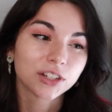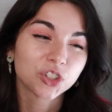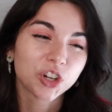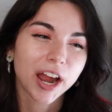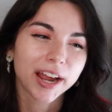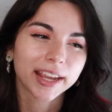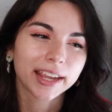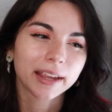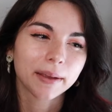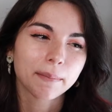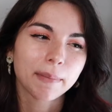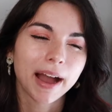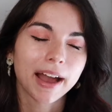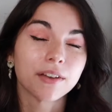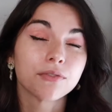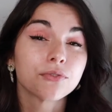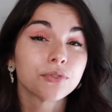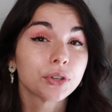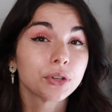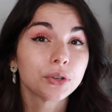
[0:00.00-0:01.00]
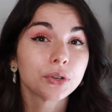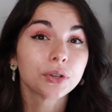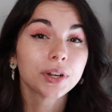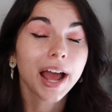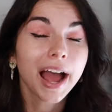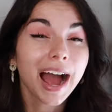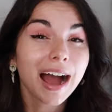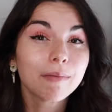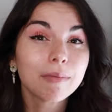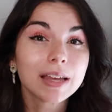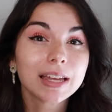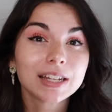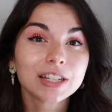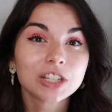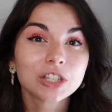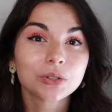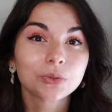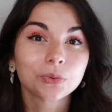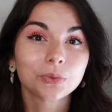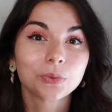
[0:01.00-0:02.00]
tracking my food habits